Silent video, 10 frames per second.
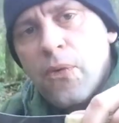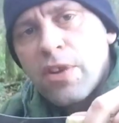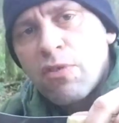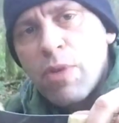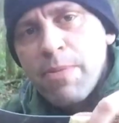
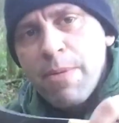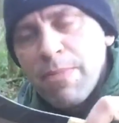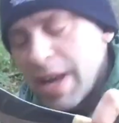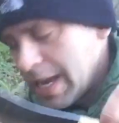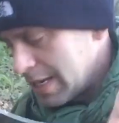
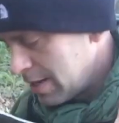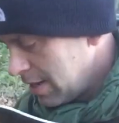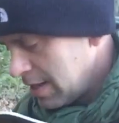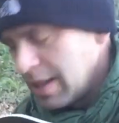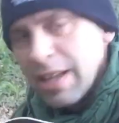Sweeping blade.
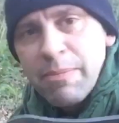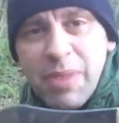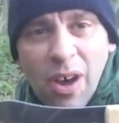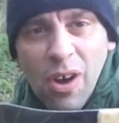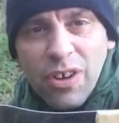
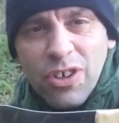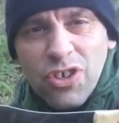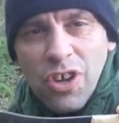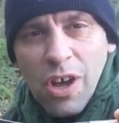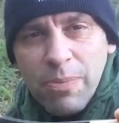Bit harder to
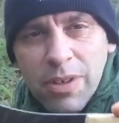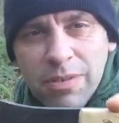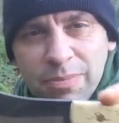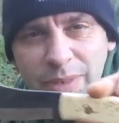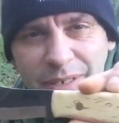
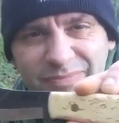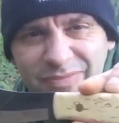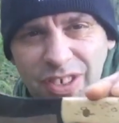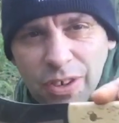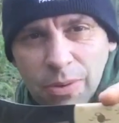sharpen, but
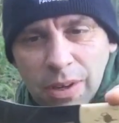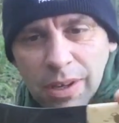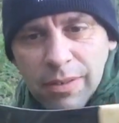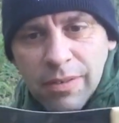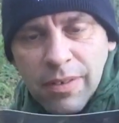you know
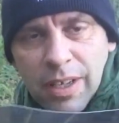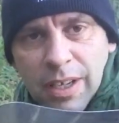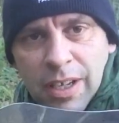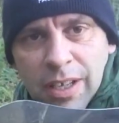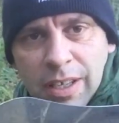what,
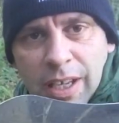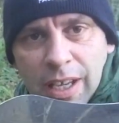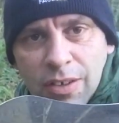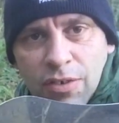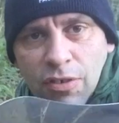you
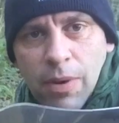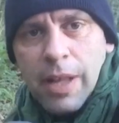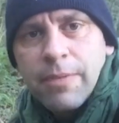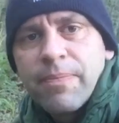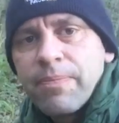get used to
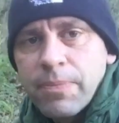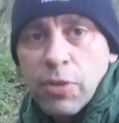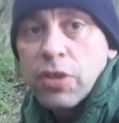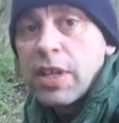it. But